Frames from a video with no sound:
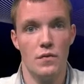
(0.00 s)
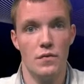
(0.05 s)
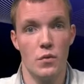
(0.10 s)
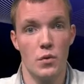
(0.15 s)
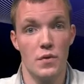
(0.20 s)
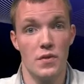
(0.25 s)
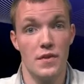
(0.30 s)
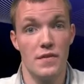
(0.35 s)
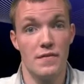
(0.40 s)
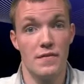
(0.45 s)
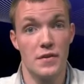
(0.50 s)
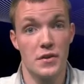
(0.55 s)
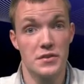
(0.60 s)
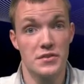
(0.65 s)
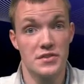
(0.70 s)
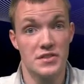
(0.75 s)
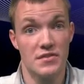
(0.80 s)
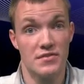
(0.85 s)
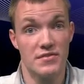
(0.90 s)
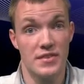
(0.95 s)
For the
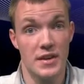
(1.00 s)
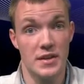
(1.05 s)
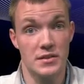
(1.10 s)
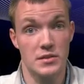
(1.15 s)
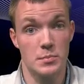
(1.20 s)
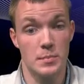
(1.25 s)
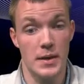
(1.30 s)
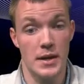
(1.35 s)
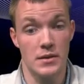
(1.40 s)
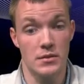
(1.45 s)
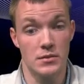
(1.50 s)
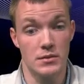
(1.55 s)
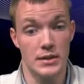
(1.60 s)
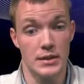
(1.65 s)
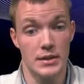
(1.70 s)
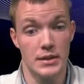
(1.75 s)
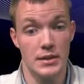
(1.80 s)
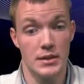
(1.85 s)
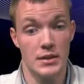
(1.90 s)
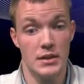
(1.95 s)
first offense
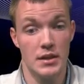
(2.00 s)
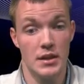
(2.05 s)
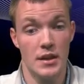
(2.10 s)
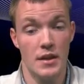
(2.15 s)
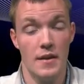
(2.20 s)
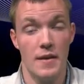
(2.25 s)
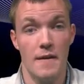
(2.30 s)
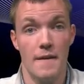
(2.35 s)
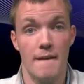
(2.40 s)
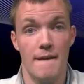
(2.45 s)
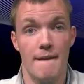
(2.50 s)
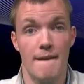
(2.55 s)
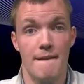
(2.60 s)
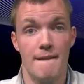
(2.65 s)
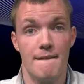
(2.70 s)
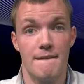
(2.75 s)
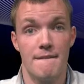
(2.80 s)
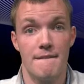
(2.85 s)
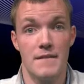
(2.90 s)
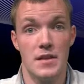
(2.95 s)
penalty,
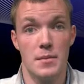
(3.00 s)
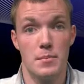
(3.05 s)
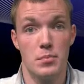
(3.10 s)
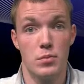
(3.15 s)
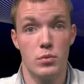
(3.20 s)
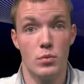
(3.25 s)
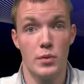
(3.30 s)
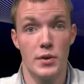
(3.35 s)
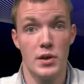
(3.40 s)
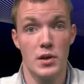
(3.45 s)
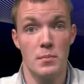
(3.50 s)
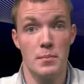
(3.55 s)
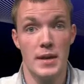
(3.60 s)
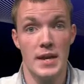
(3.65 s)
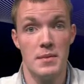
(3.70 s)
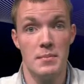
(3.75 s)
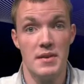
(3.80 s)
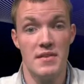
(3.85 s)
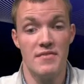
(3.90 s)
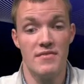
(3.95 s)
the employer
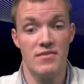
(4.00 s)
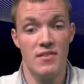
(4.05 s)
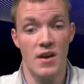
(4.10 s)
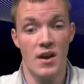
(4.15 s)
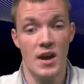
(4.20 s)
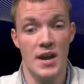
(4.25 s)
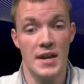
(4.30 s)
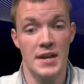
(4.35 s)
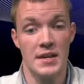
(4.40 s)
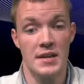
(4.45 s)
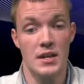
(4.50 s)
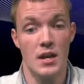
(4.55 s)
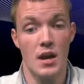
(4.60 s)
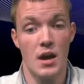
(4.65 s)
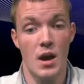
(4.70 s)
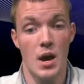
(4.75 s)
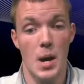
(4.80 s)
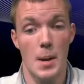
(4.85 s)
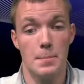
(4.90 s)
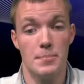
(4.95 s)
may be fined
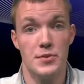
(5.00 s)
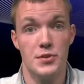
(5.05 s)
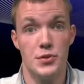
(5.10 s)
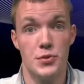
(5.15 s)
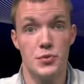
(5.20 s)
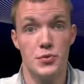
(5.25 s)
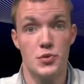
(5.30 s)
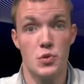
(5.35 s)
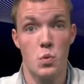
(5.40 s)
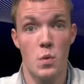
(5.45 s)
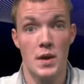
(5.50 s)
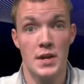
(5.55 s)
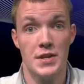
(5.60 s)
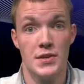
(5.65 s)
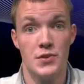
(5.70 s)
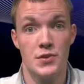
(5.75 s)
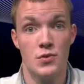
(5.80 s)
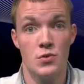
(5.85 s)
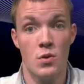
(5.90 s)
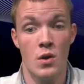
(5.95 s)
up to
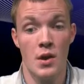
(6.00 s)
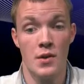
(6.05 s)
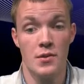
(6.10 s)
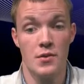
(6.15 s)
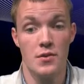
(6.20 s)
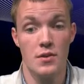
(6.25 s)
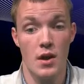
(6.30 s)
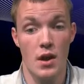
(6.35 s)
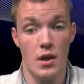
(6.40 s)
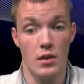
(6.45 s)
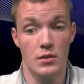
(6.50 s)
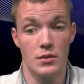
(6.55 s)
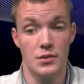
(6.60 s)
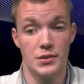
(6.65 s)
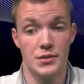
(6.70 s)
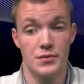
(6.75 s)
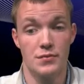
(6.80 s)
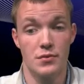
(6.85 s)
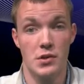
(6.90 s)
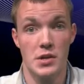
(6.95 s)

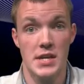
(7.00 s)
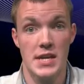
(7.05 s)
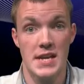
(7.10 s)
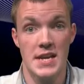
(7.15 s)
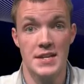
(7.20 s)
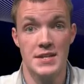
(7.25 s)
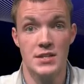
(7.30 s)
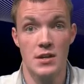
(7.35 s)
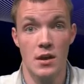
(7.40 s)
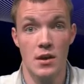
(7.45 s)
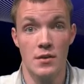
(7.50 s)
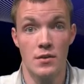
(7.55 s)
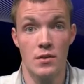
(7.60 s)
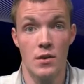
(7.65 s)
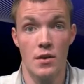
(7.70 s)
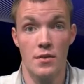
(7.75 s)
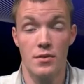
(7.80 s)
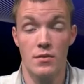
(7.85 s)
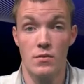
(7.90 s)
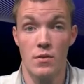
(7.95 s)
$2,200 for each
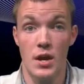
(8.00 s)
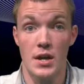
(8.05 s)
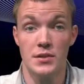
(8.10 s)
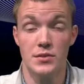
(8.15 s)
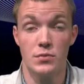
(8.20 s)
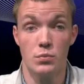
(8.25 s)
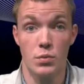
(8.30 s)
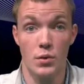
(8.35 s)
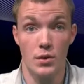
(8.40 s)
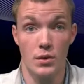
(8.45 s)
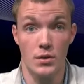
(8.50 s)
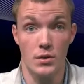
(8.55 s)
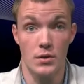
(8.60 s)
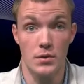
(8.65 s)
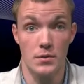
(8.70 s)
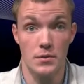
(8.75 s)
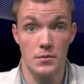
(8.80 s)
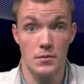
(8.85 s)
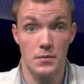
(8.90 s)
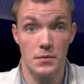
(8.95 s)
unauthorized worker.